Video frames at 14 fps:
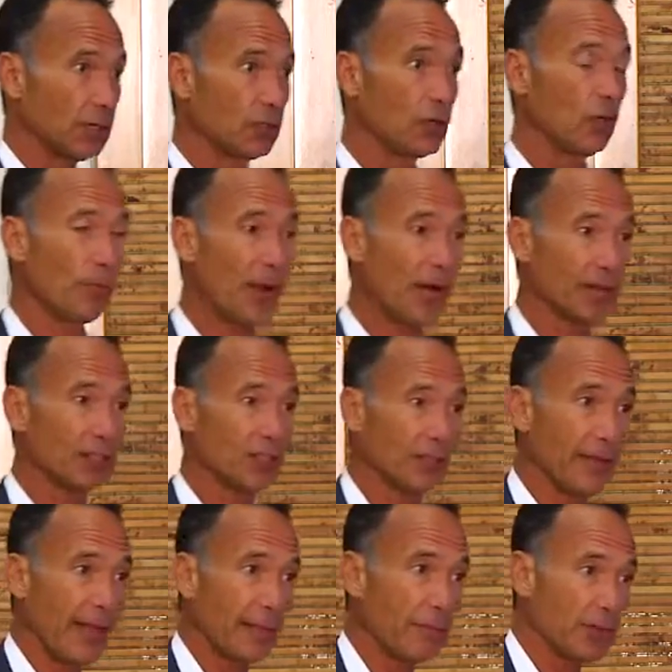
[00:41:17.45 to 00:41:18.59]
DuPont's in
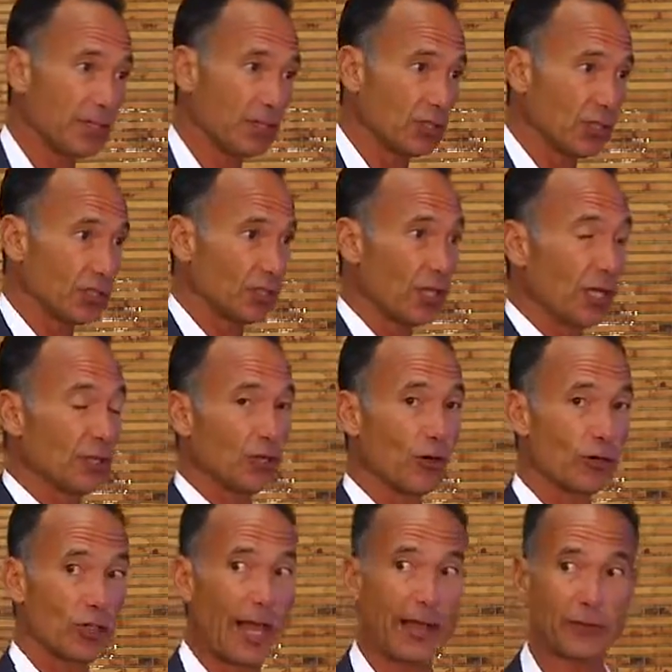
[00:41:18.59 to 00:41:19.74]
that business.
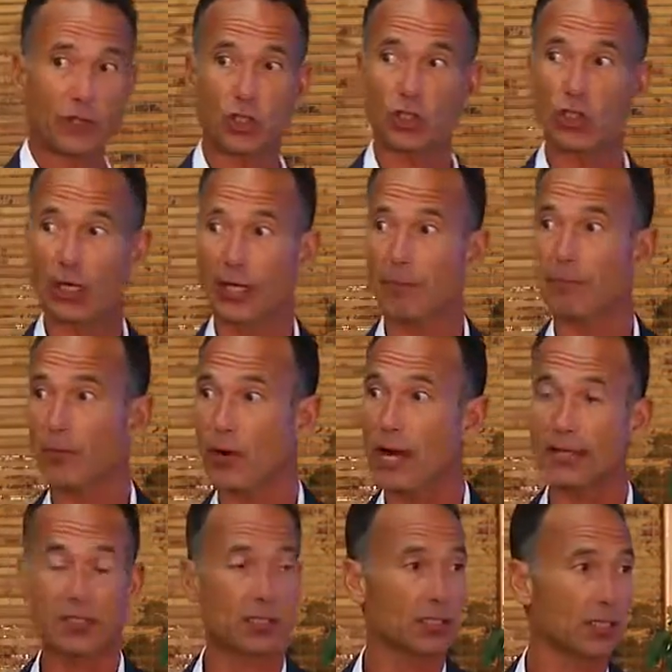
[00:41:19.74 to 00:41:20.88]
Turns out the chicken
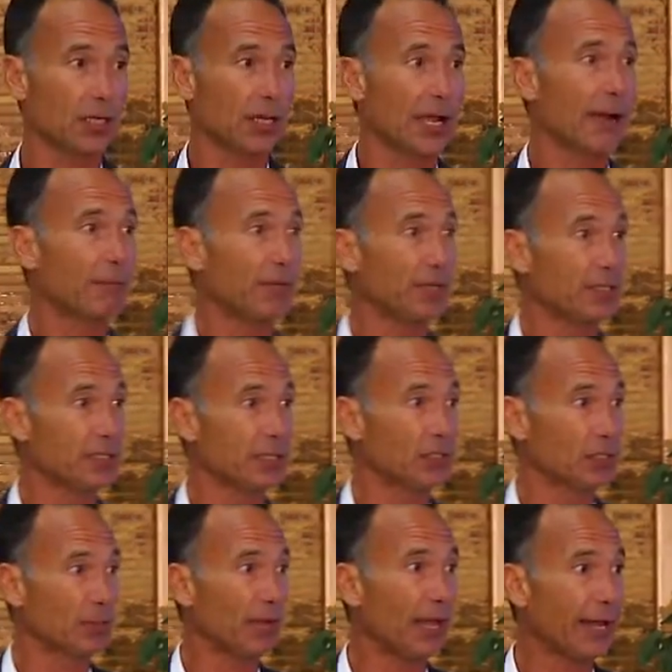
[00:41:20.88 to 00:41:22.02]
processing companies that
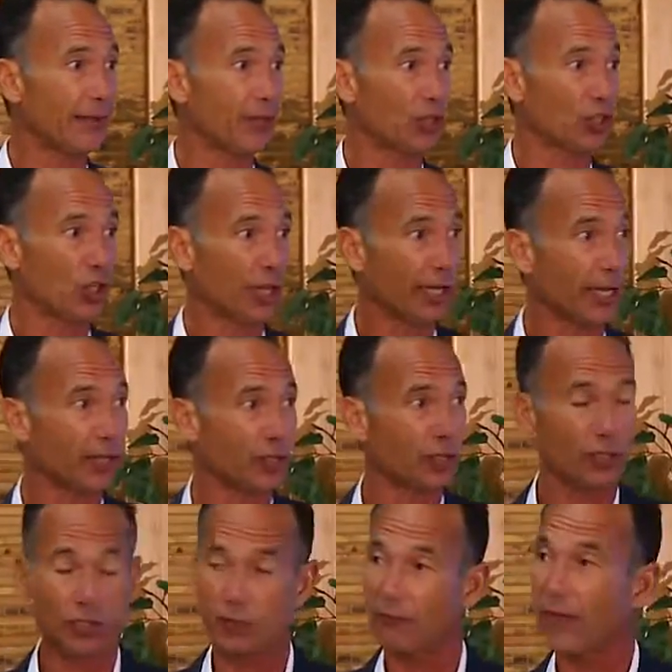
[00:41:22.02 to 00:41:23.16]
supply the chicken to
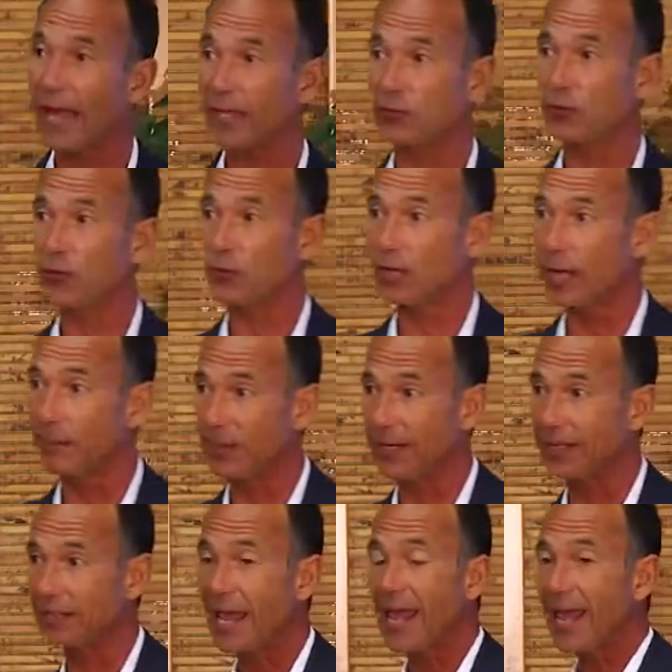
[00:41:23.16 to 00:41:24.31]
these fast food
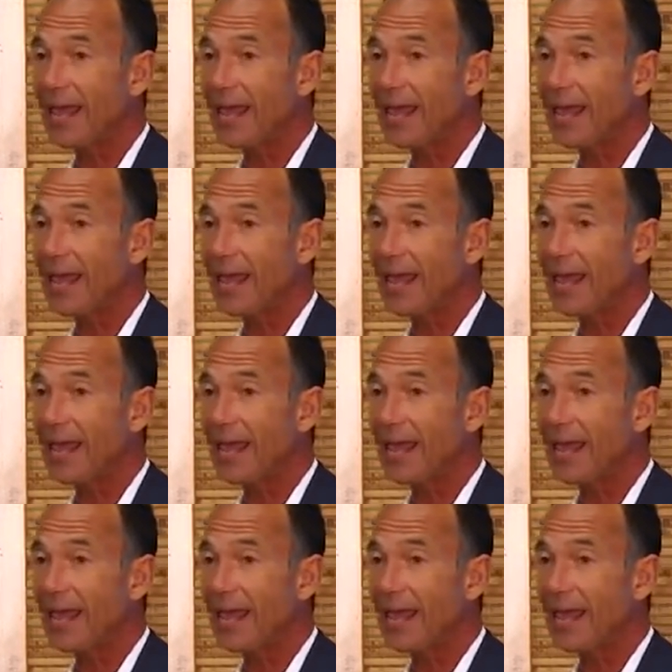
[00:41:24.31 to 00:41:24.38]
companies,